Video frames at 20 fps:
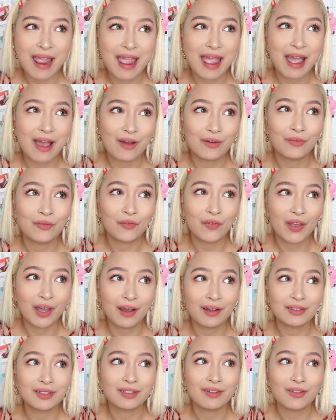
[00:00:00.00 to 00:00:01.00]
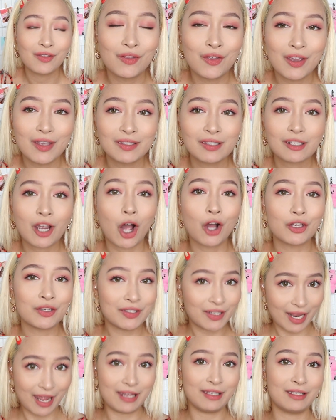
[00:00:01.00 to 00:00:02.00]
have felt this
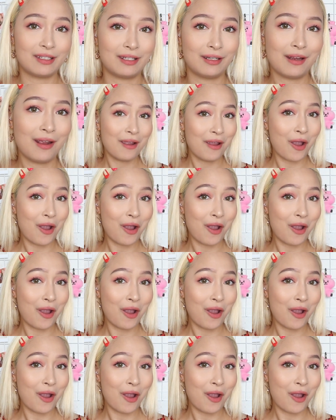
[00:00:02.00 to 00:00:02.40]
content